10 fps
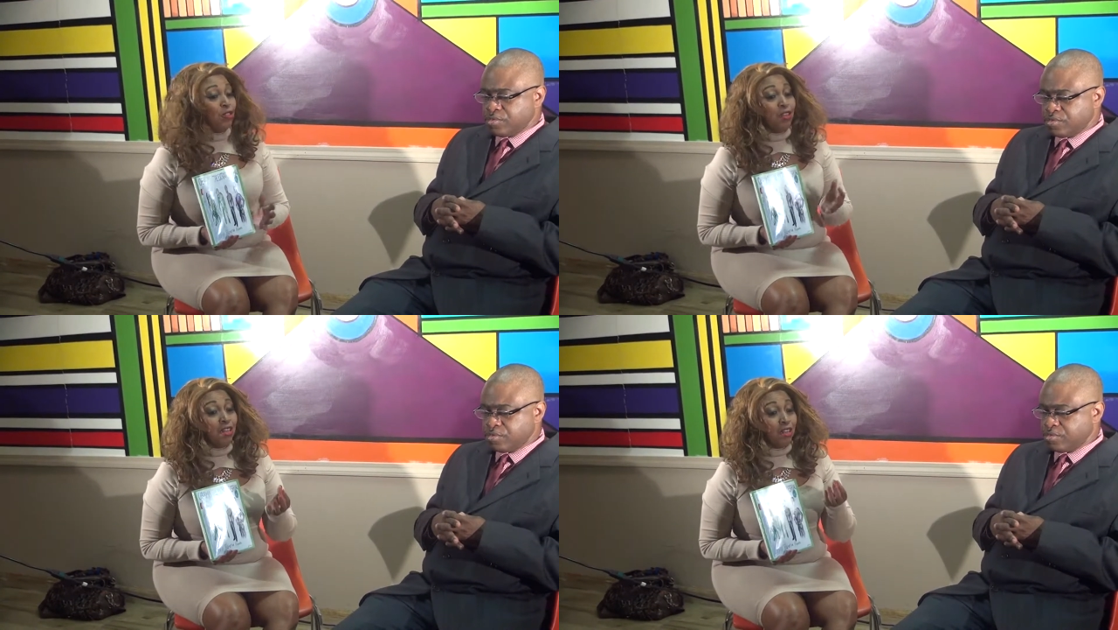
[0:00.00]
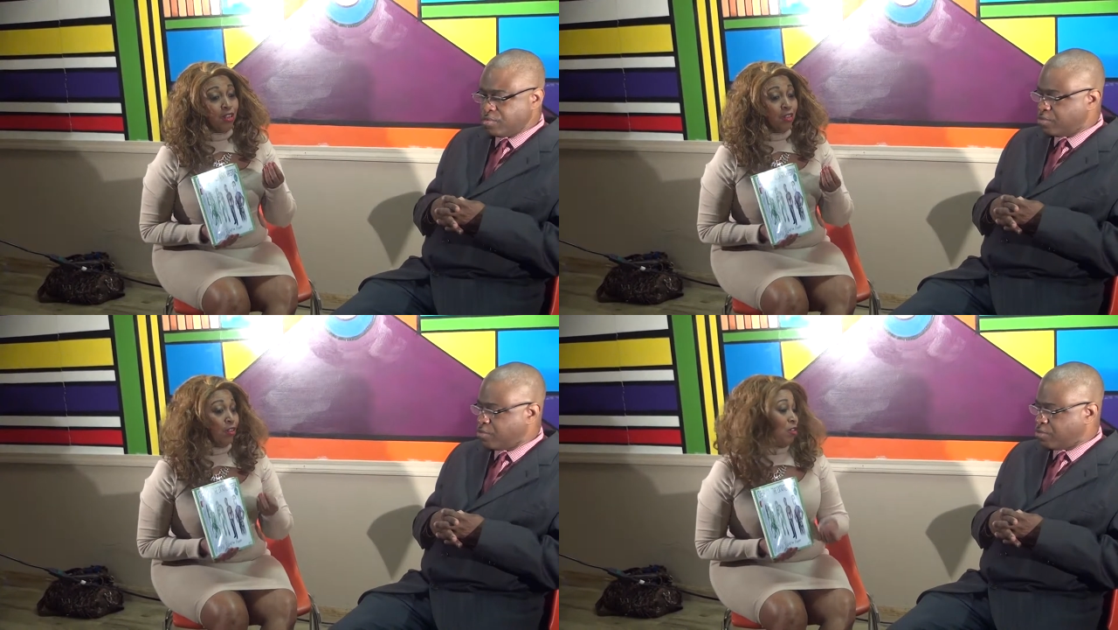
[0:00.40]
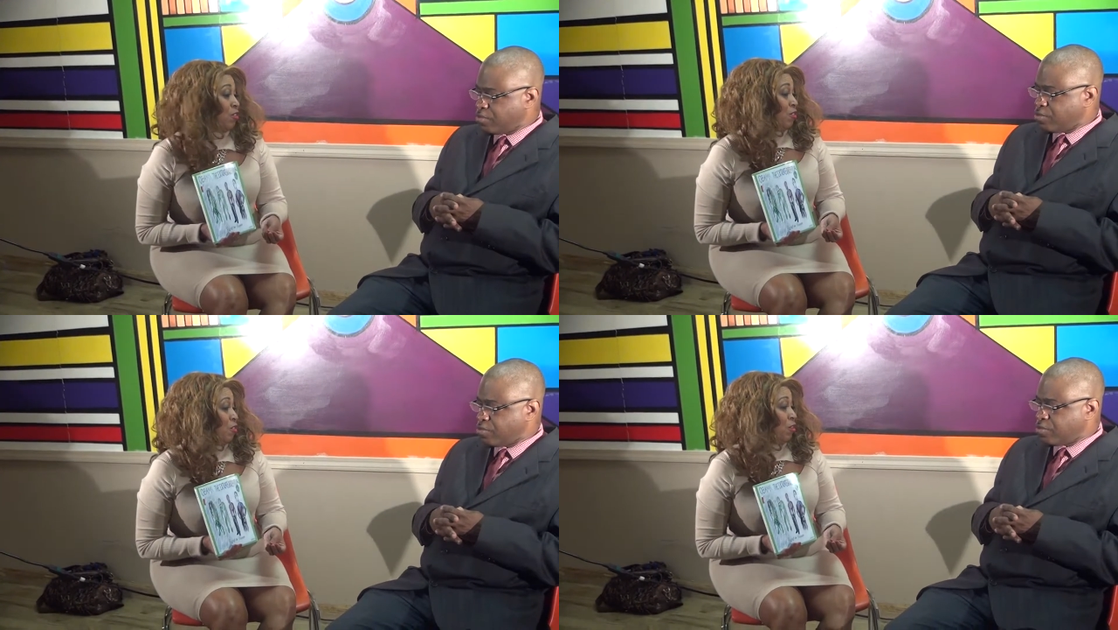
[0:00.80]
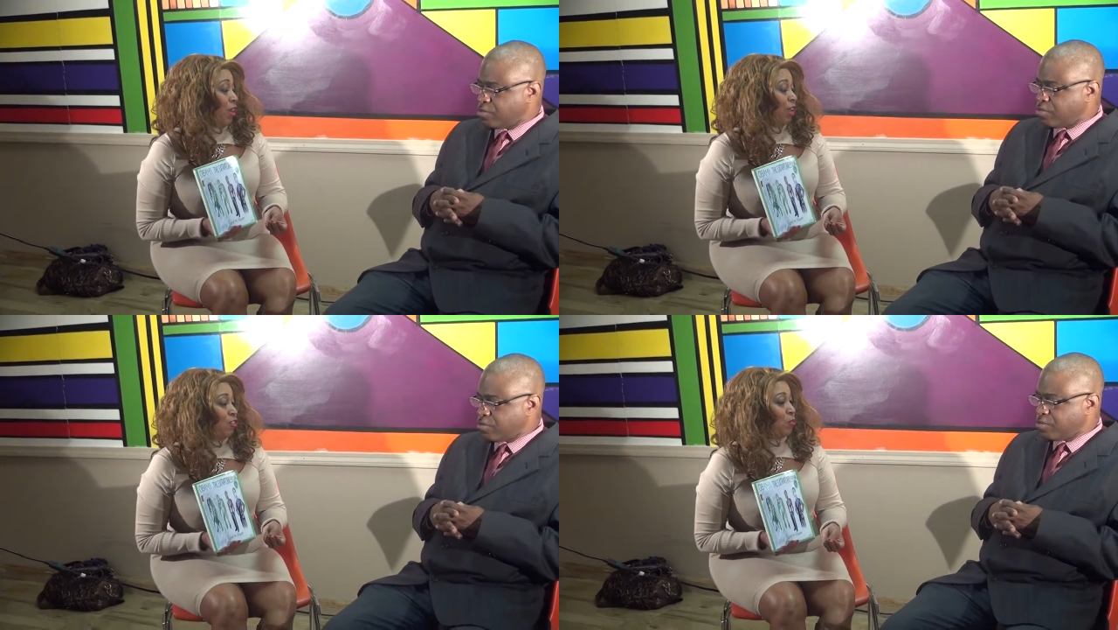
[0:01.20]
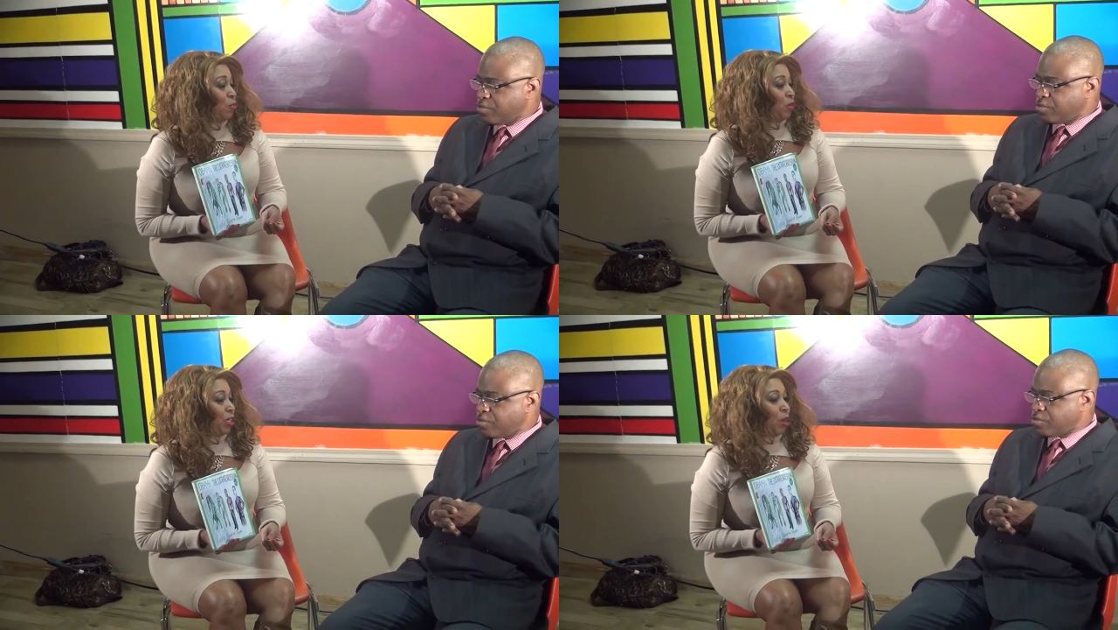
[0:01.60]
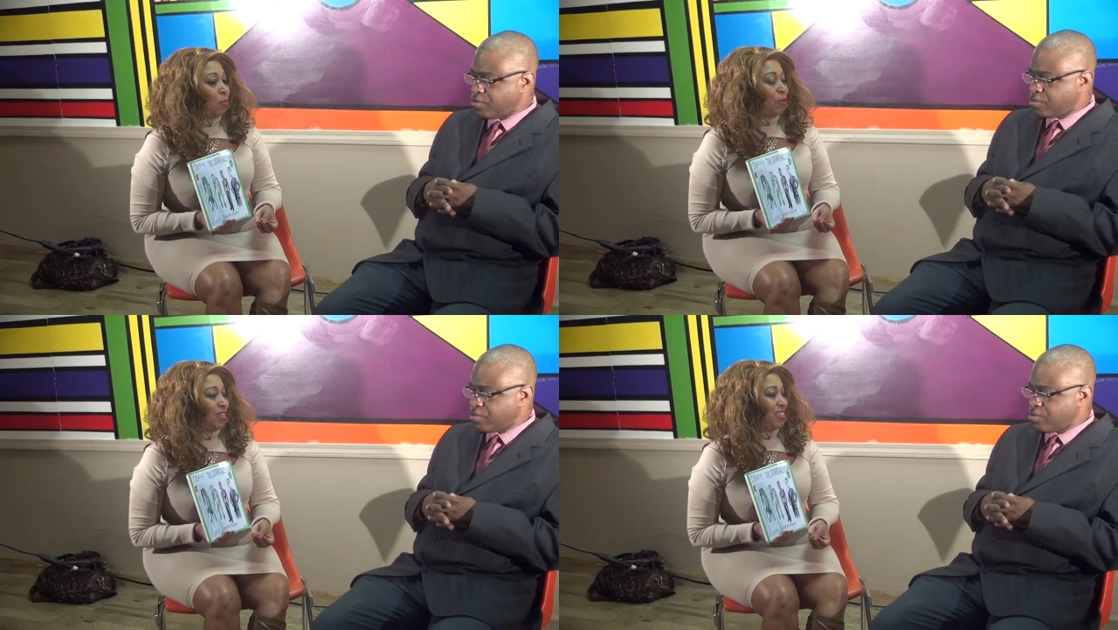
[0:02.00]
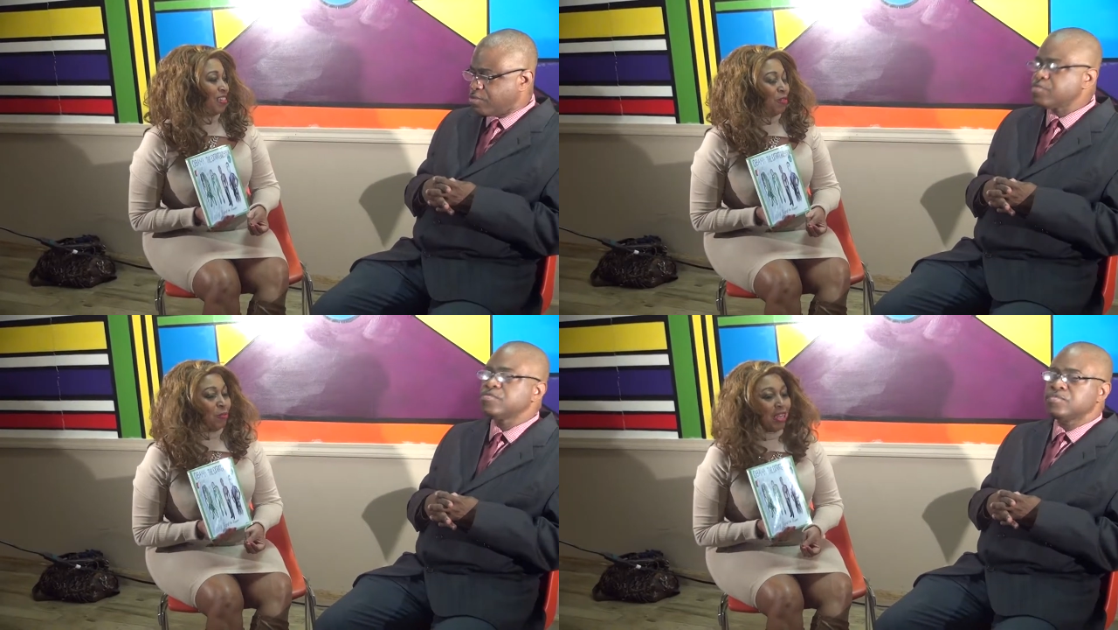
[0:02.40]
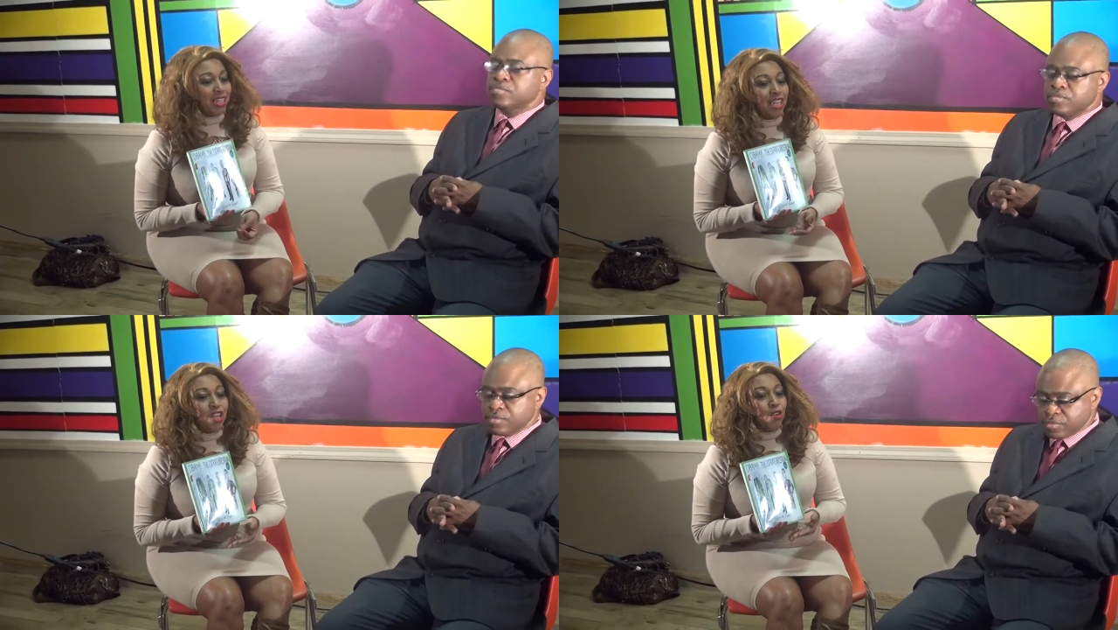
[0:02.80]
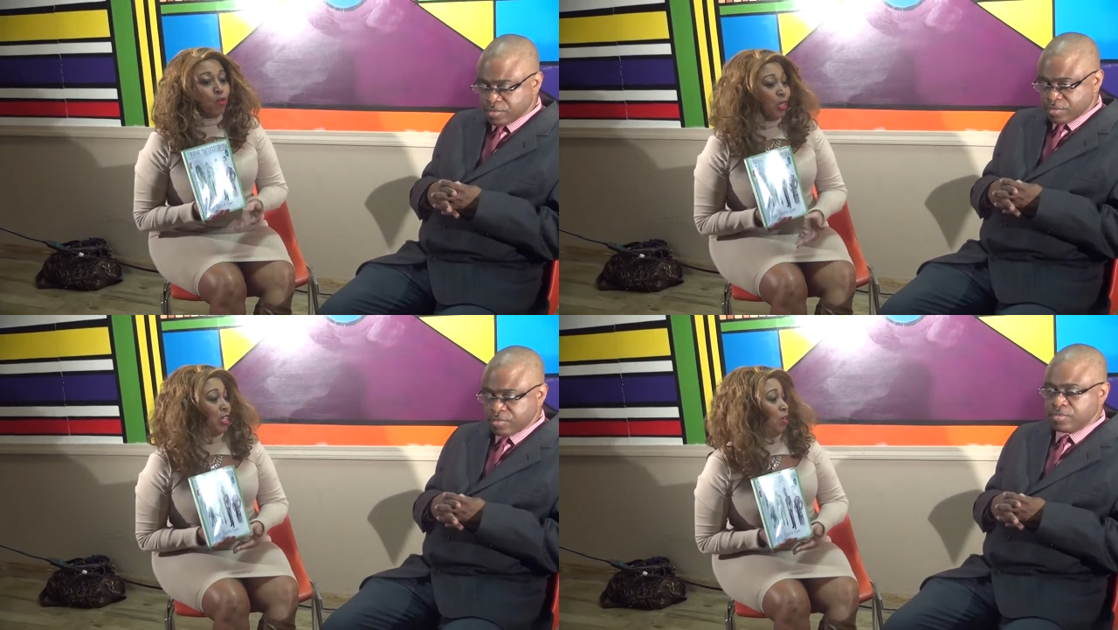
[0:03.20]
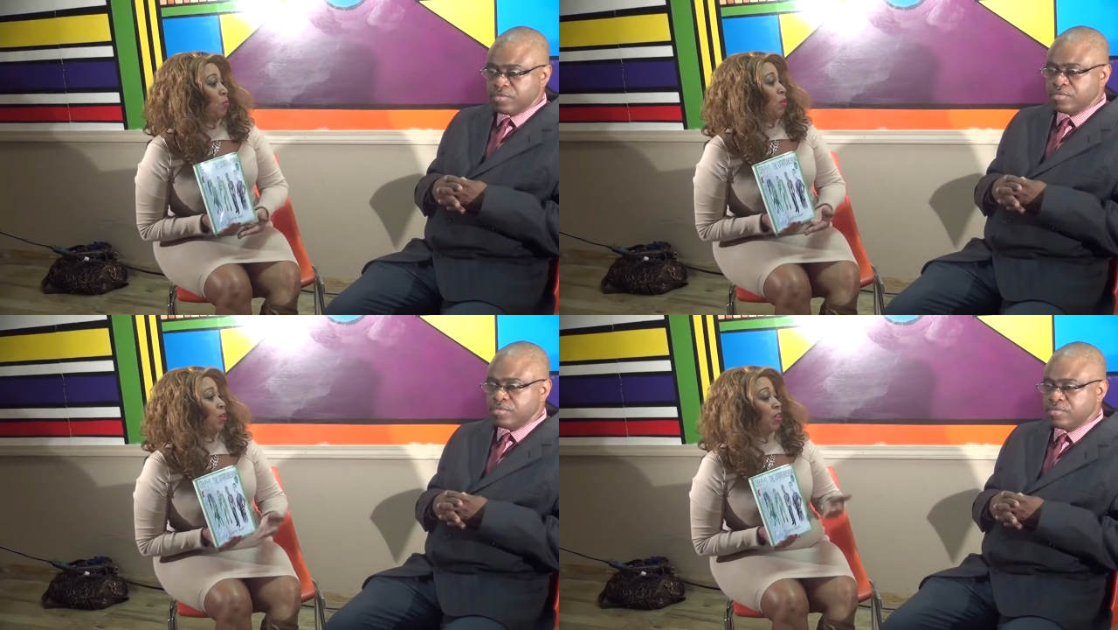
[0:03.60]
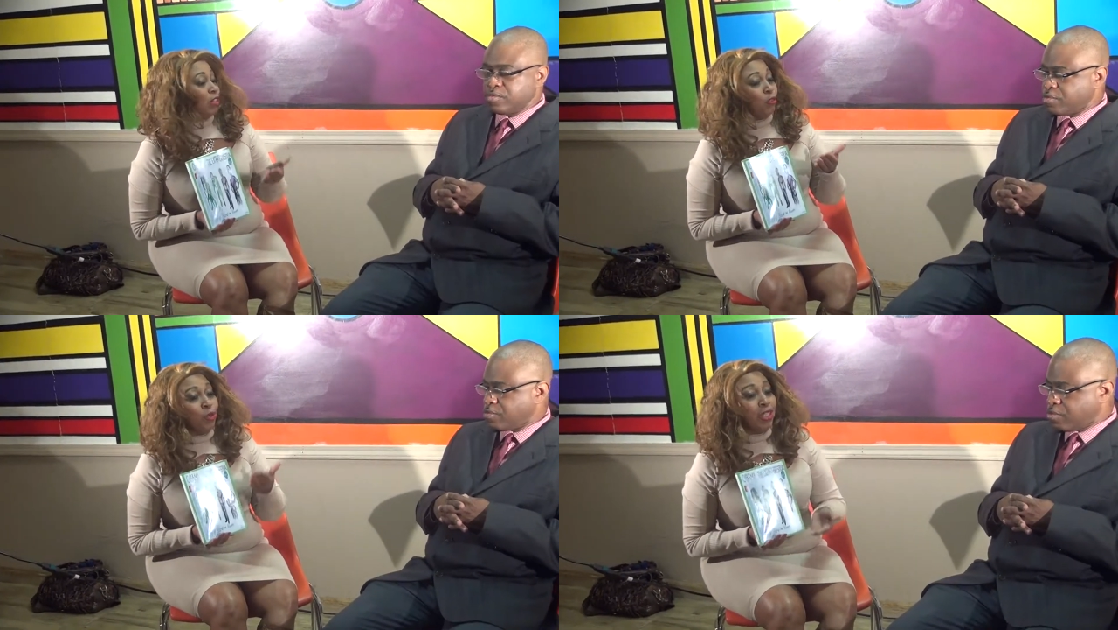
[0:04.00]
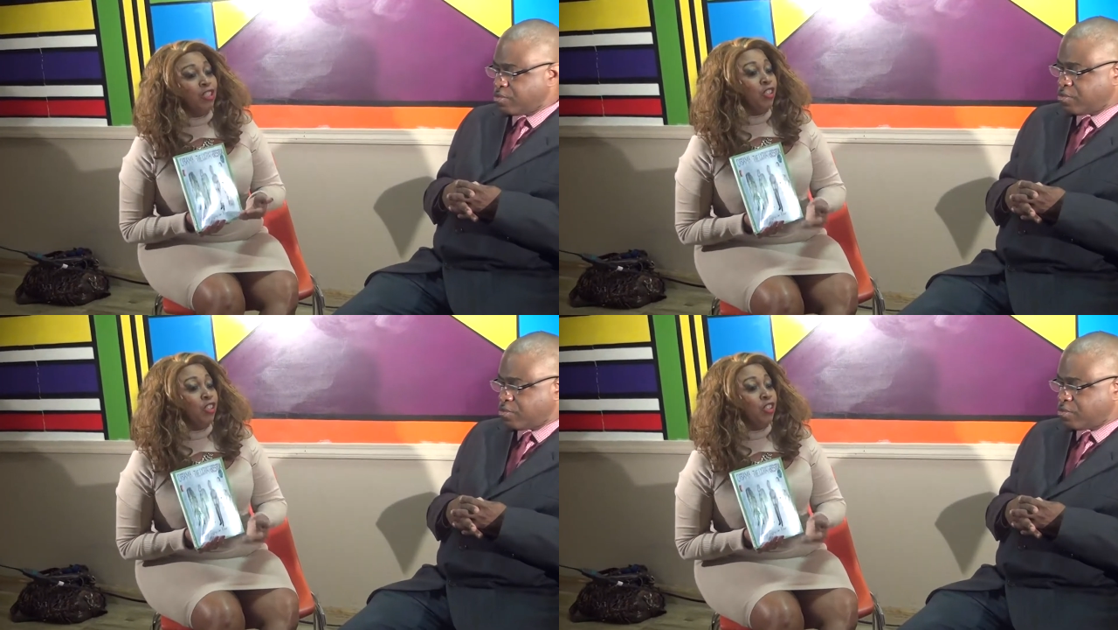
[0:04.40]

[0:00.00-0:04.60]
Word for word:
Speaker 1: you, you, you're not supporting our president, but really your book really